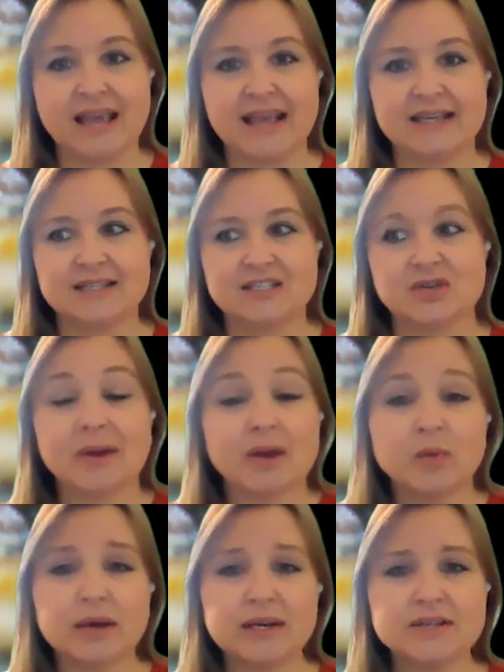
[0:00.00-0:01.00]
And you
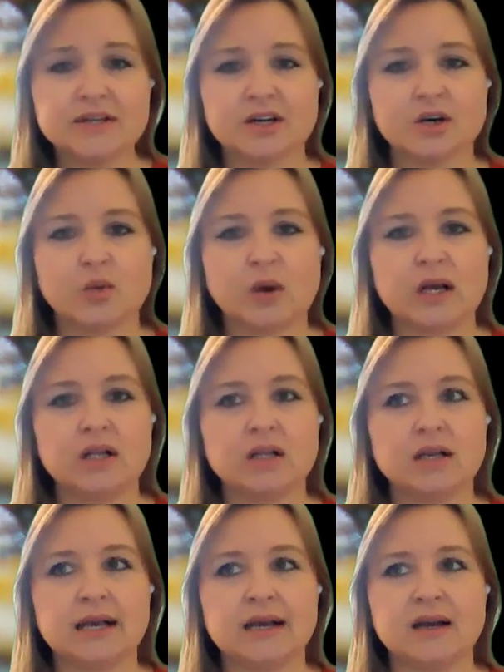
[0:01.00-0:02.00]
might wonder,
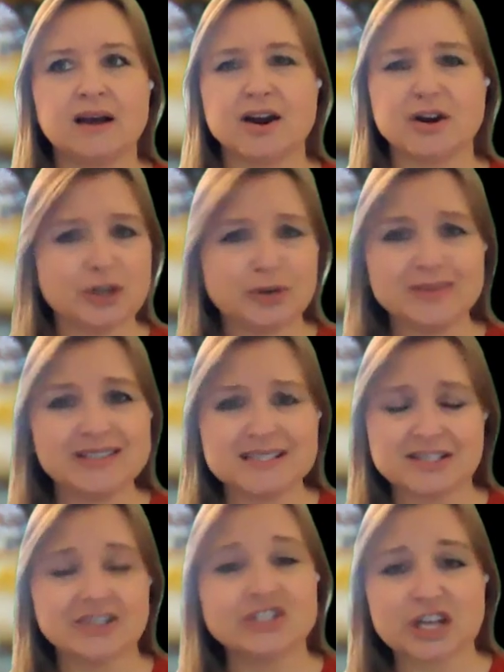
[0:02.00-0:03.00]
well, are humans
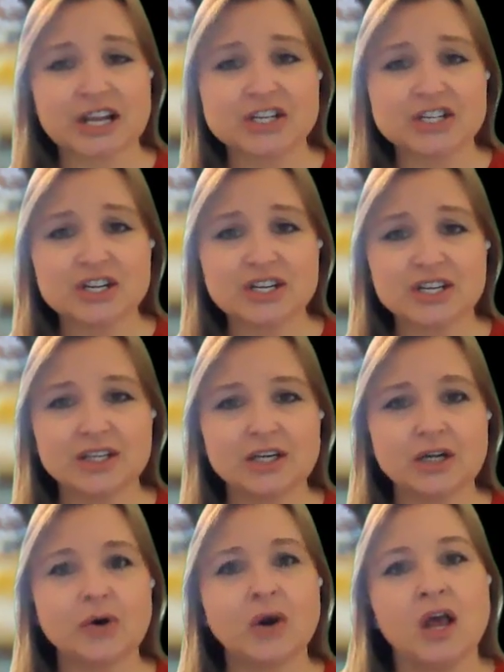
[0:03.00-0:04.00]
still changing?
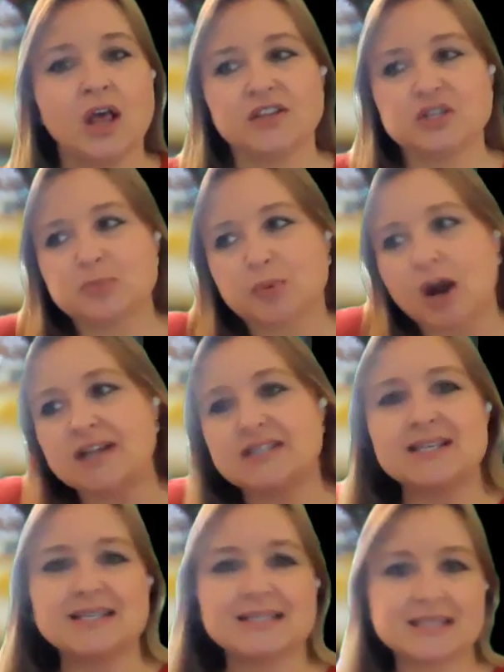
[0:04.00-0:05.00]
This
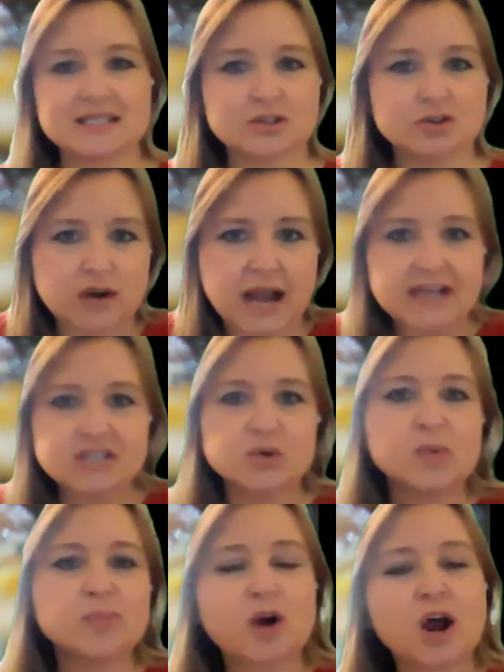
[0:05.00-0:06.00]
process, this
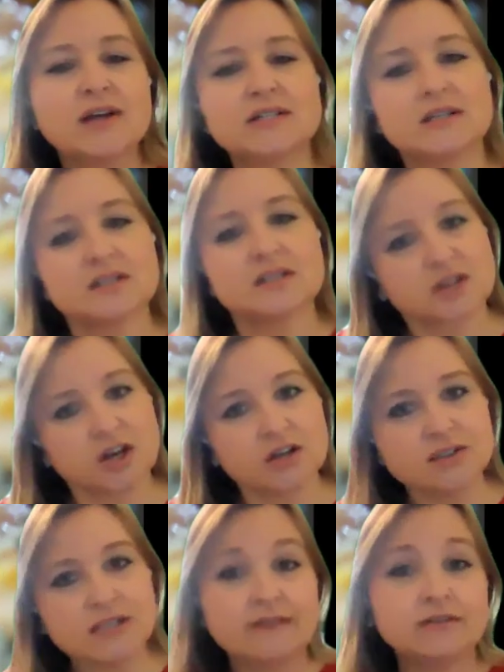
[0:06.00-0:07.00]
gradual process is
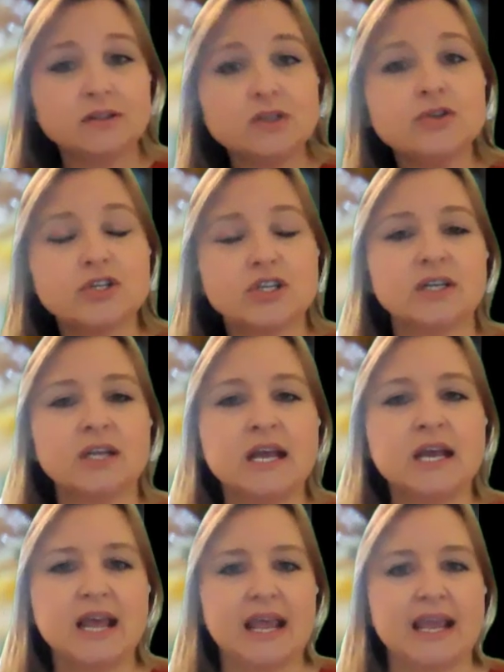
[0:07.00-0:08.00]
called evolution.
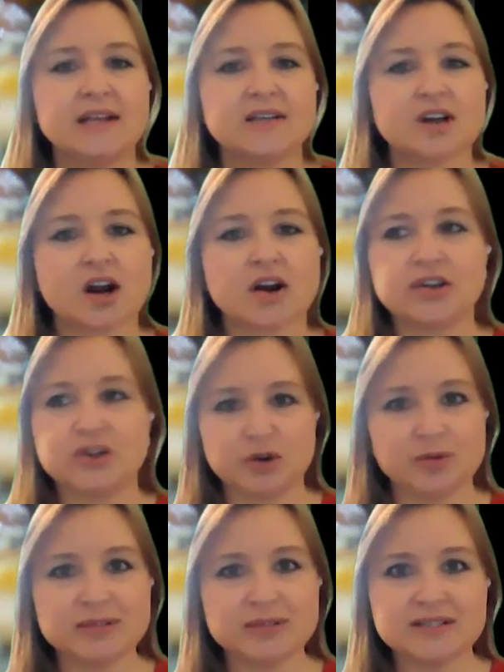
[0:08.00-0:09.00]
And are
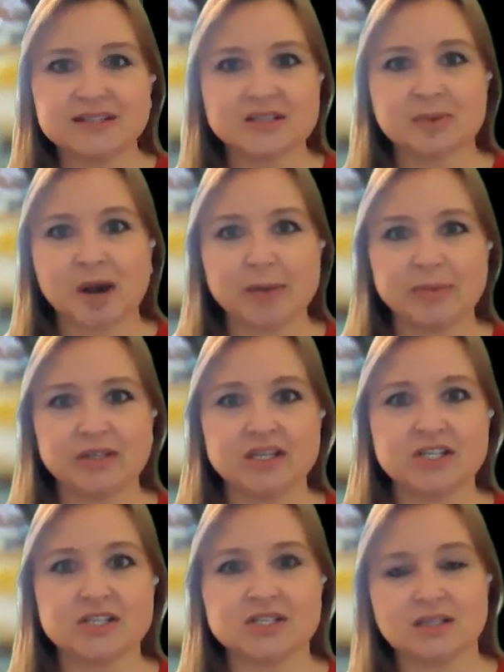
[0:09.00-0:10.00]
humans as a
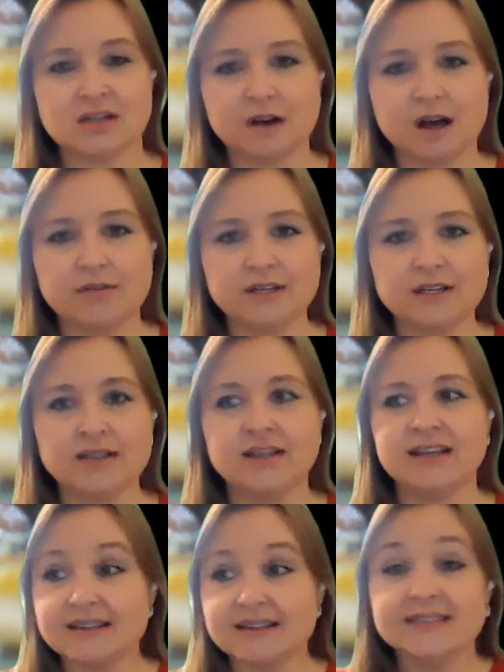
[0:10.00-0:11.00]
population still evolving?
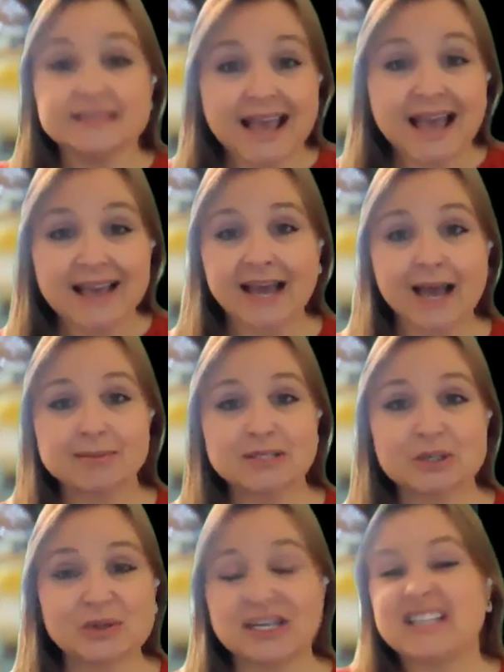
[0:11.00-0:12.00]
Yeah,
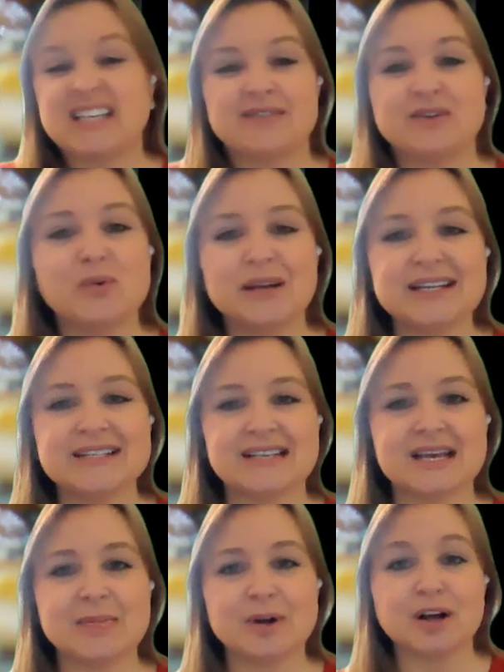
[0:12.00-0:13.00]
absolutely. I'll give you one
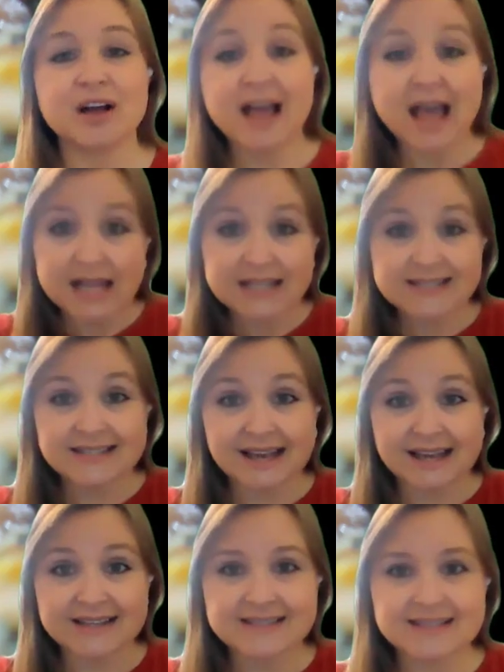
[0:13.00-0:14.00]
example. Head
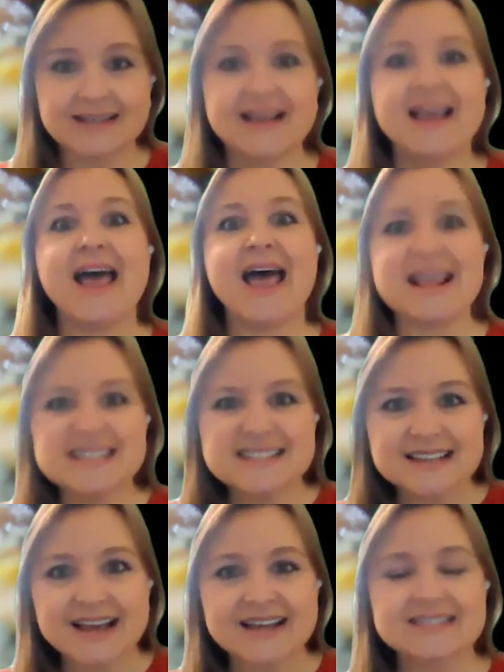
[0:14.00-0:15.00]
size. Head
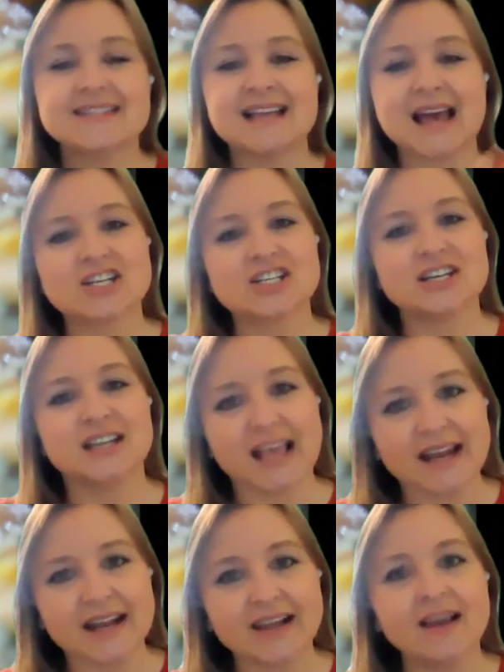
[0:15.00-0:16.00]
size is actually
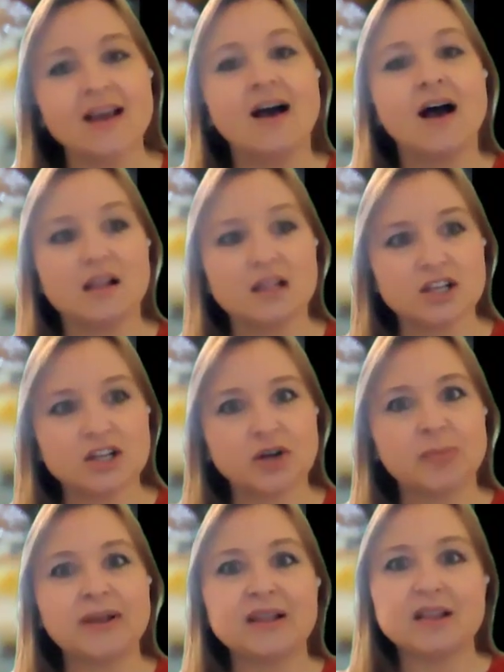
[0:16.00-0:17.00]
getting a
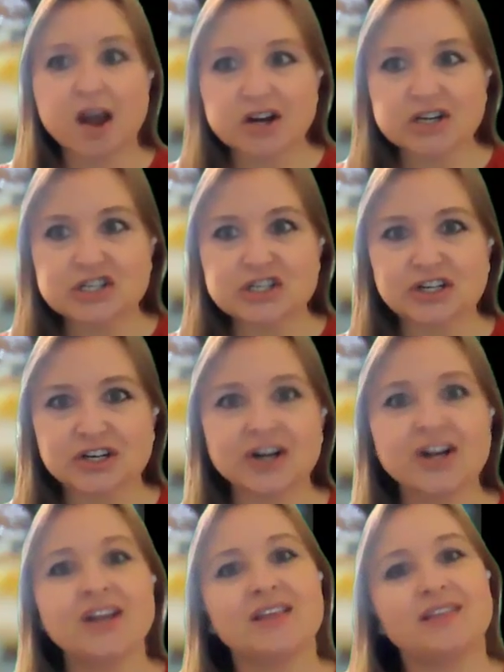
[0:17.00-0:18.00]
little bit
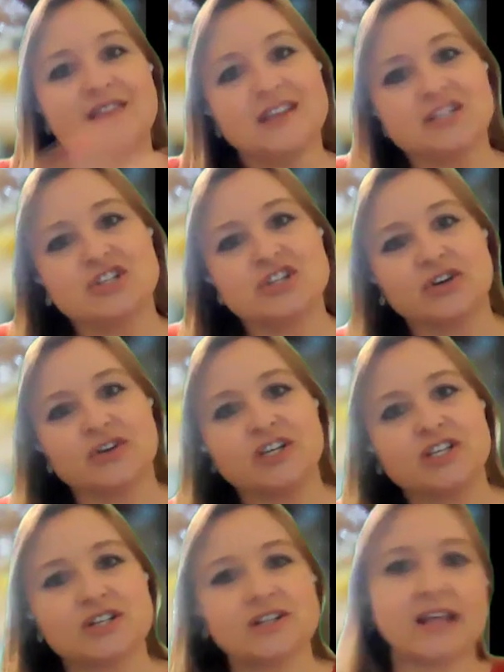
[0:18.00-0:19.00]
larger this
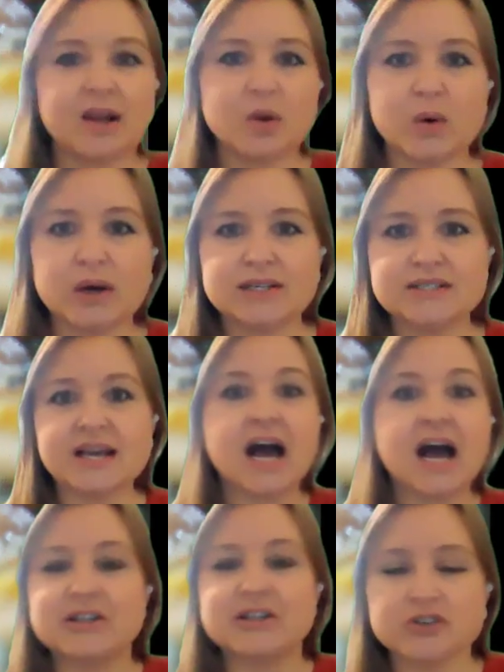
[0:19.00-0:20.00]
generation than it was
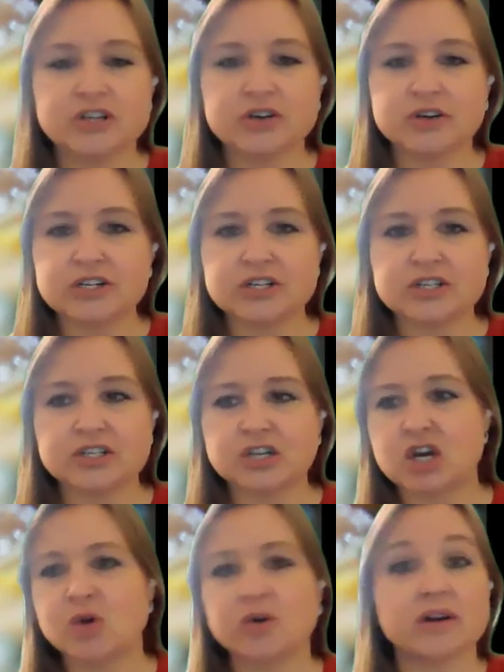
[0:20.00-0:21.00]
100 generations
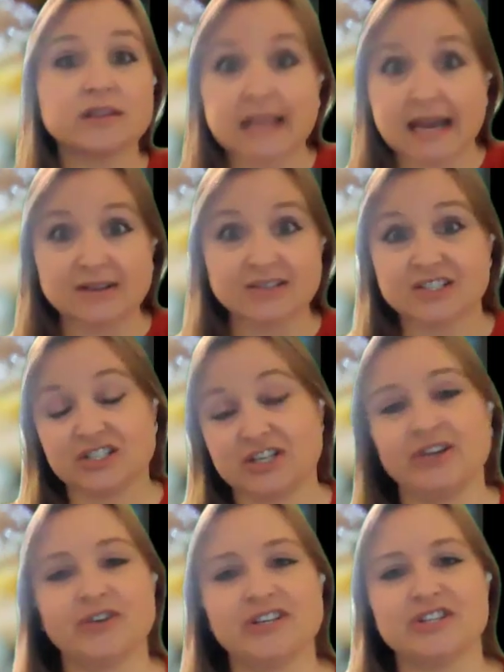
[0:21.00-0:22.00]
ago or 1,000
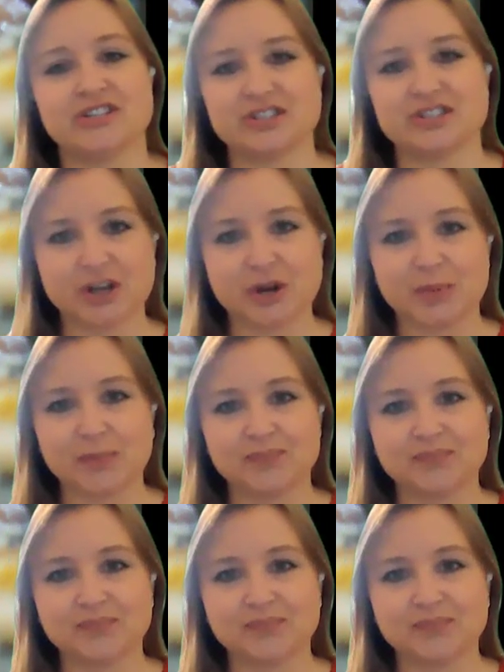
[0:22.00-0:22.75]
generations ago.